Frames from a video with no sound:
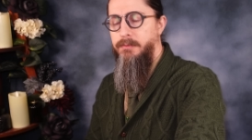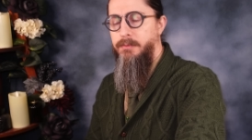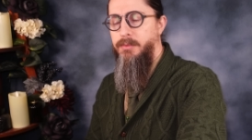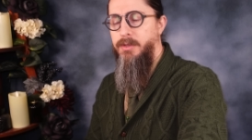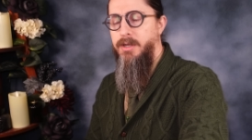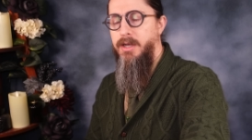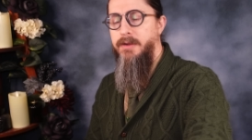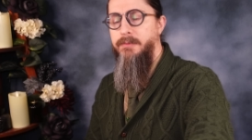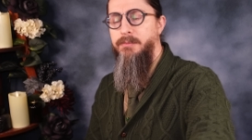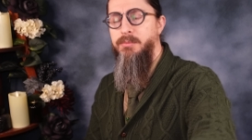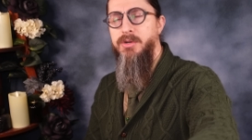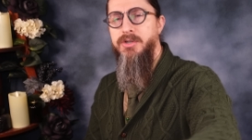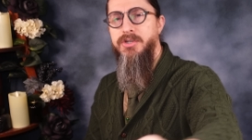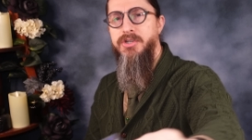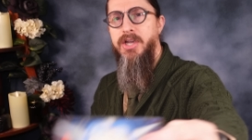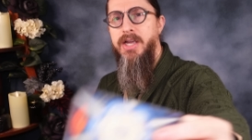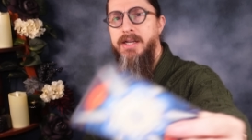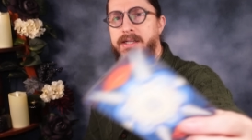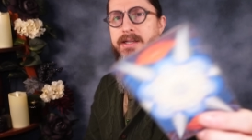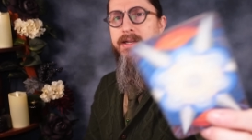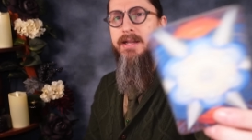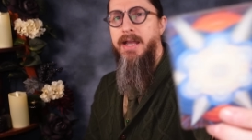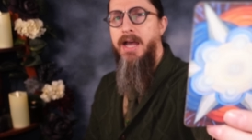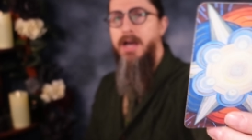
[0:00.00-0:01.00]
kind of
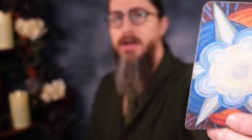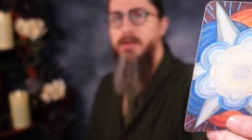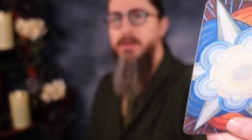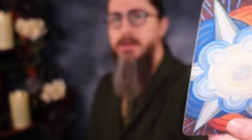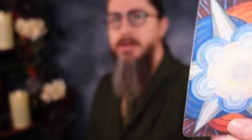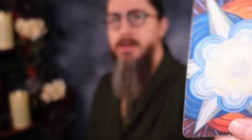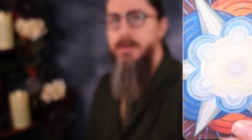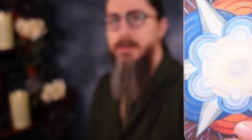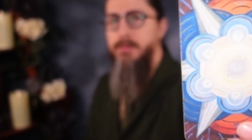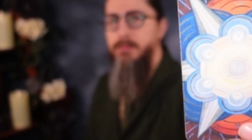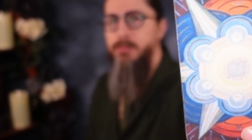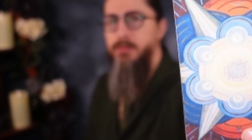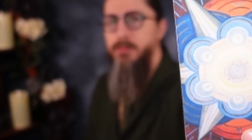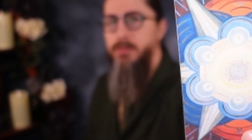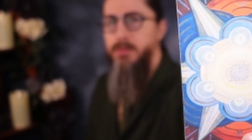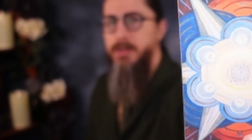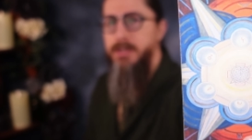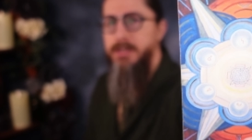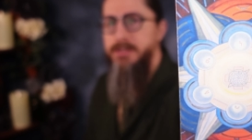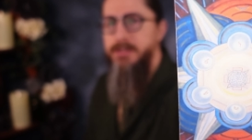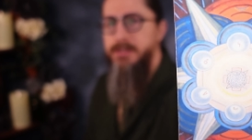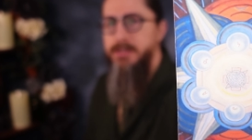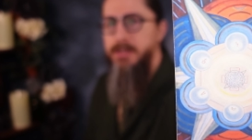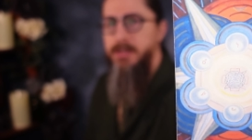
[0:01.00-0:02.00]
projected outcome,
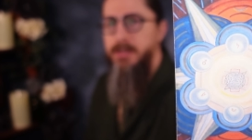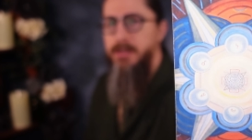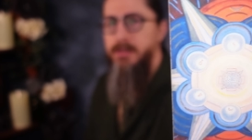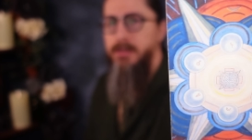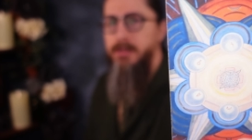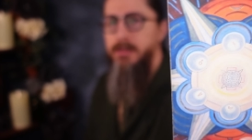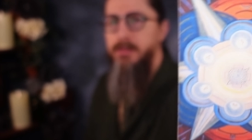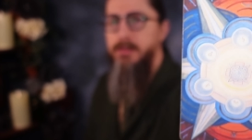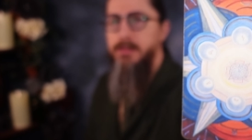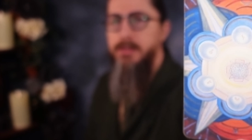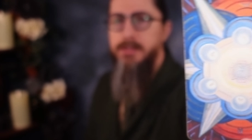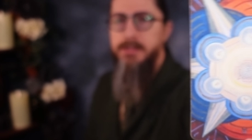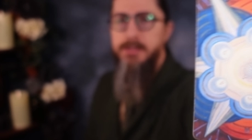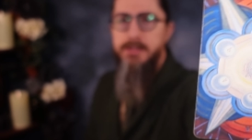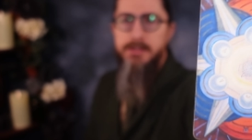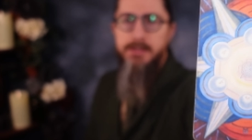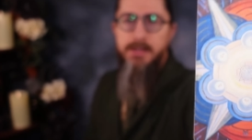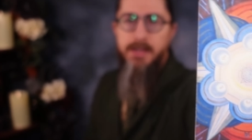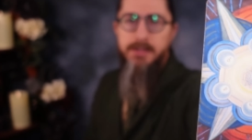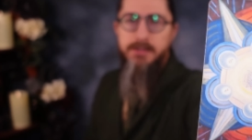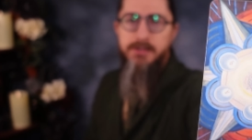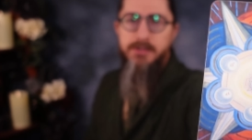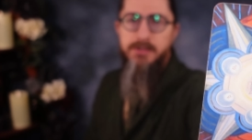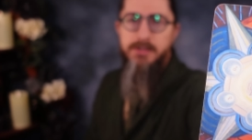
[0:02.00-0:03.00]
we see this is
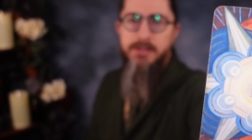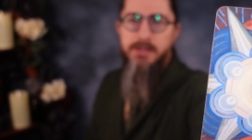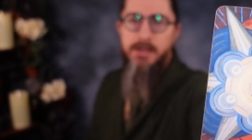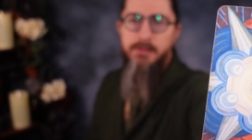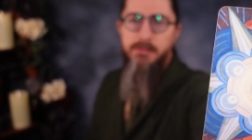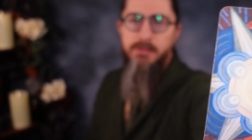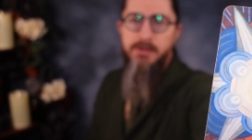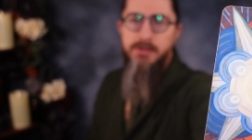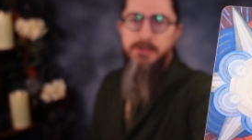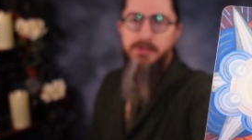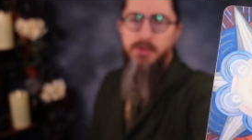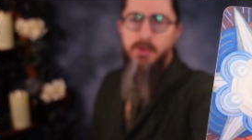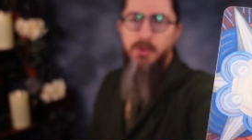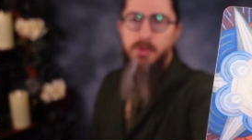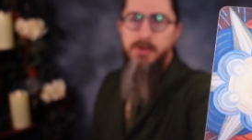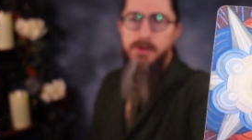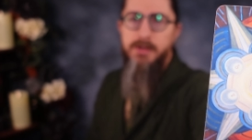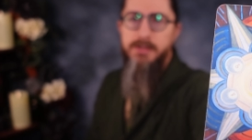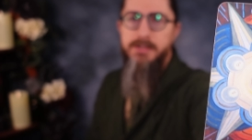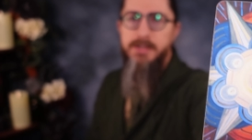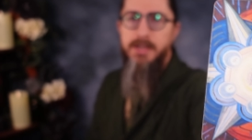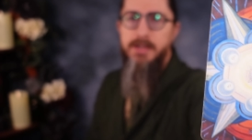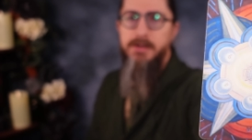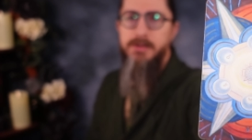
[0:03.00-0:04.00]
that stubborn
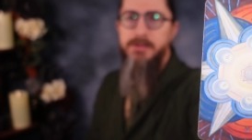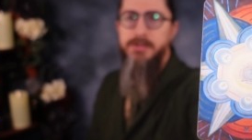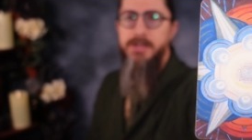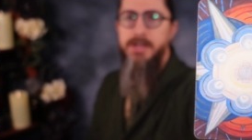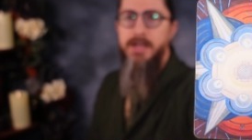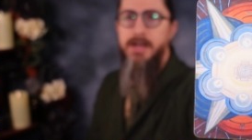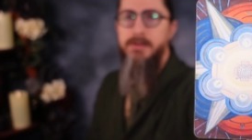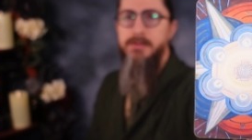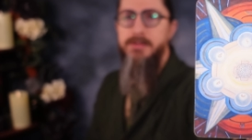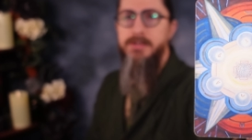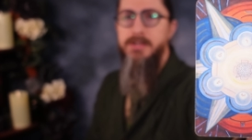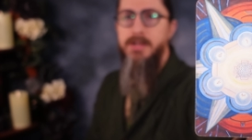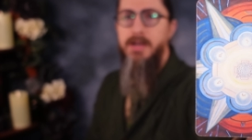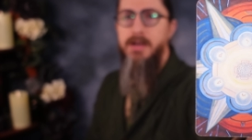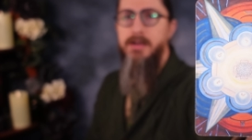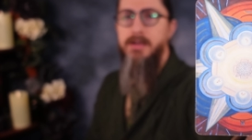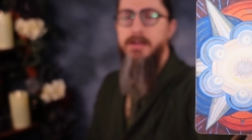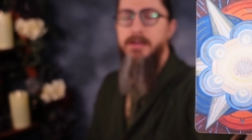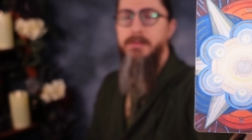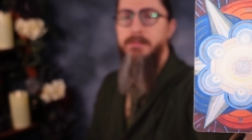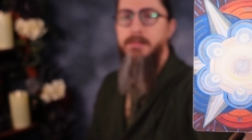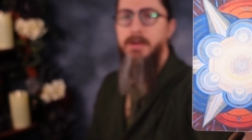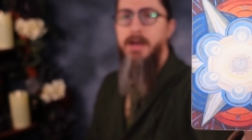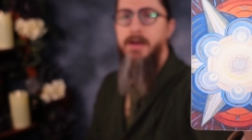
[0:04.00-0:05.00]
Taurus energy I was
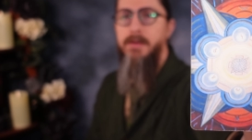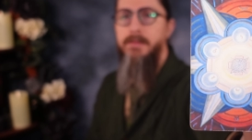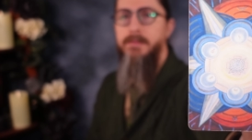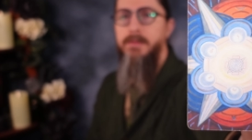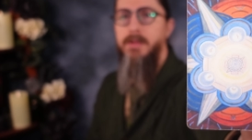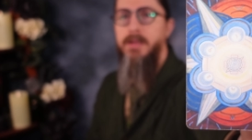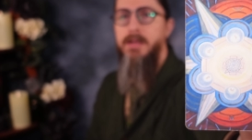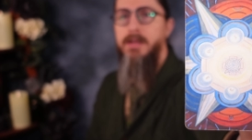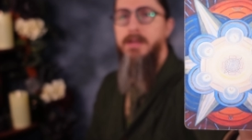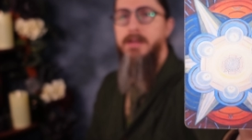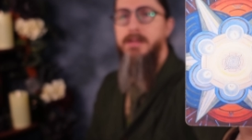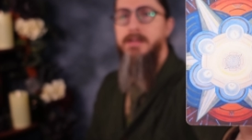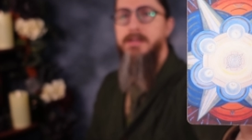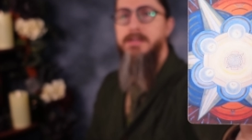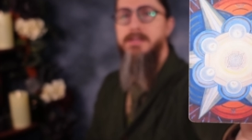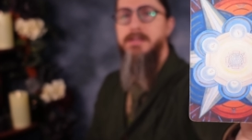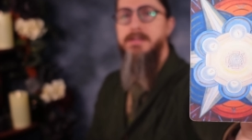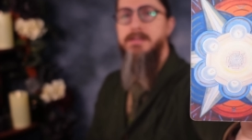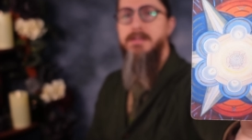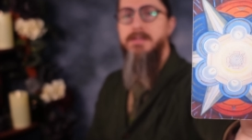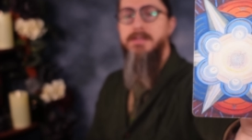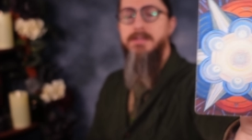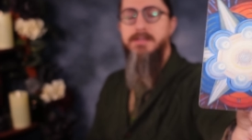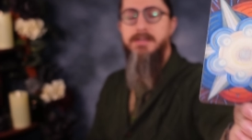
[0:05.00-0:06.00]
talking about. This
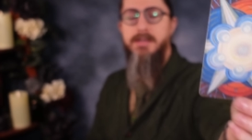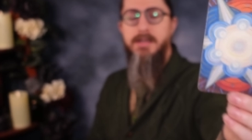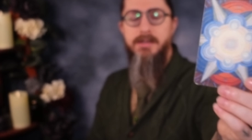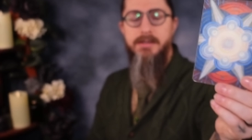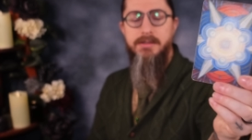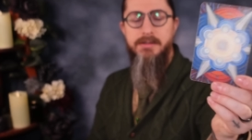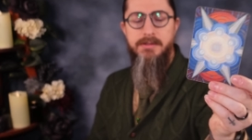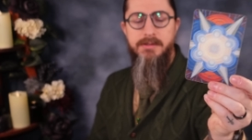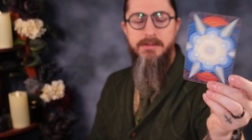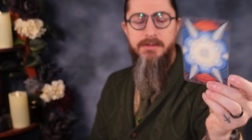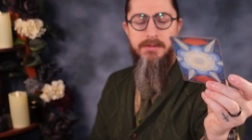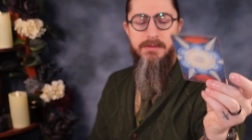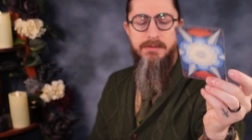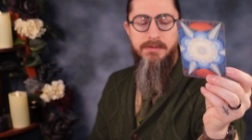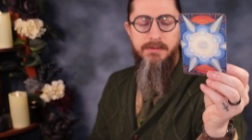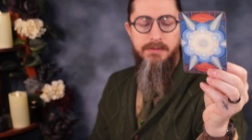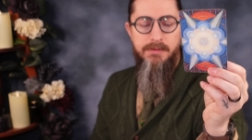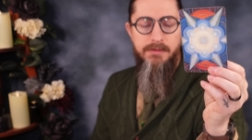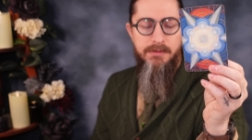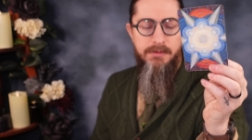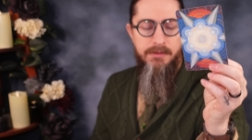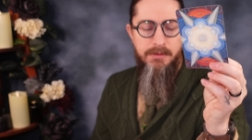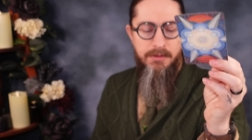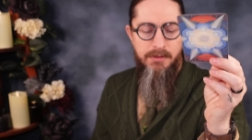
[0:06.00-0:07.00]
is a six
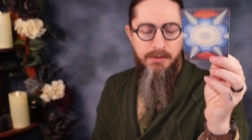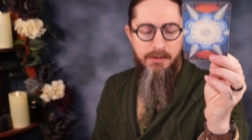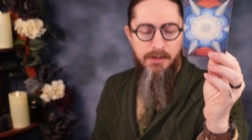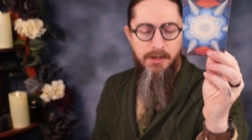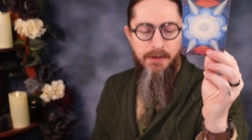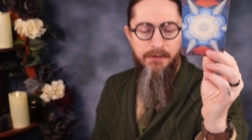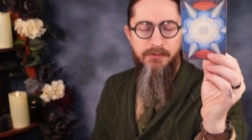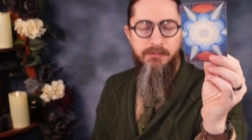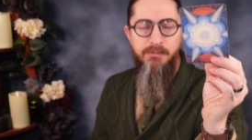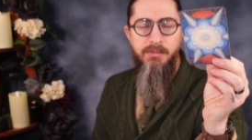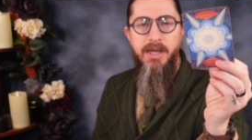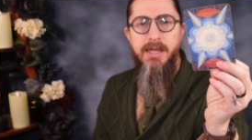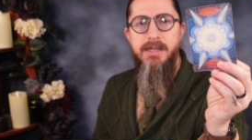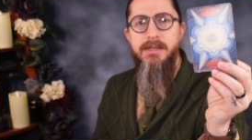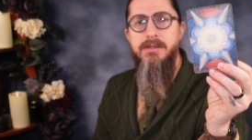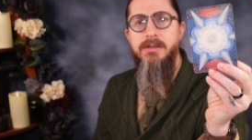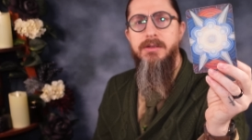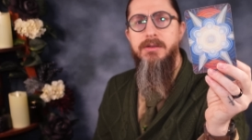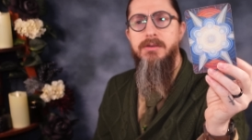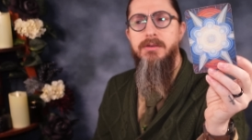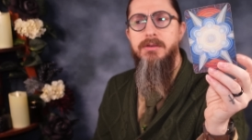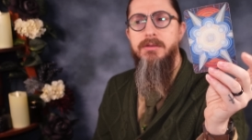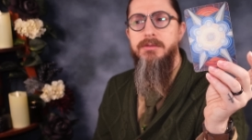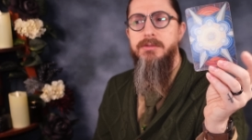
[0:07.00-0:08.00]
of
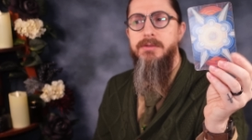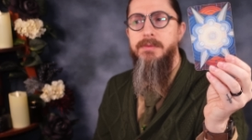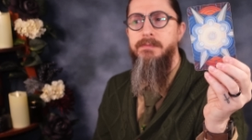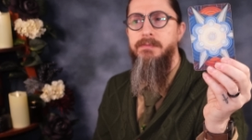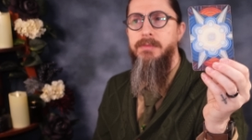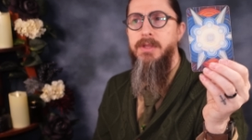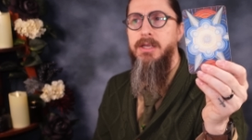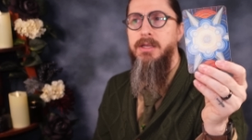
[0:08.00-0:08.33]
pentacles.